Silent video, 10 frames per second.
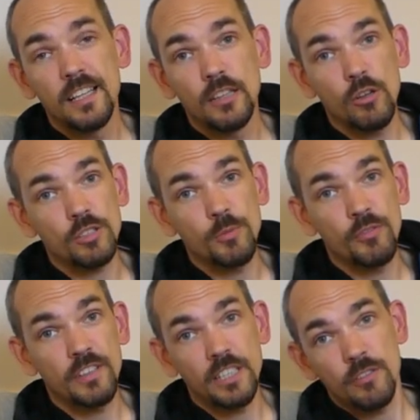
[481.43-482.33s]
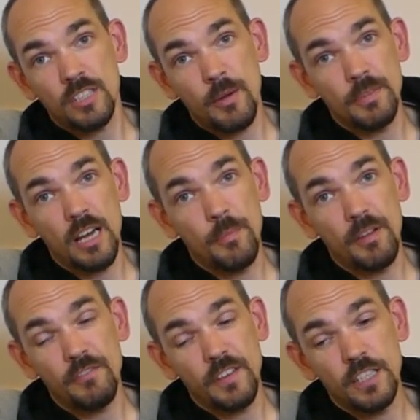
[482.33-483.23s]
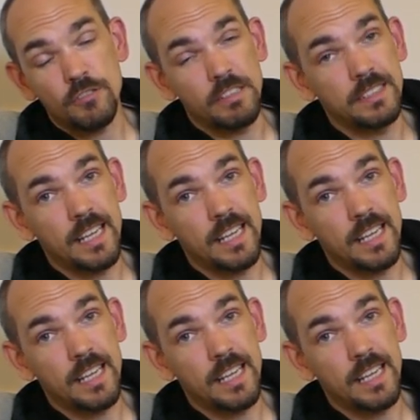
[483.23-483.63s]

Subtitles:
Lots more videos coming up featuring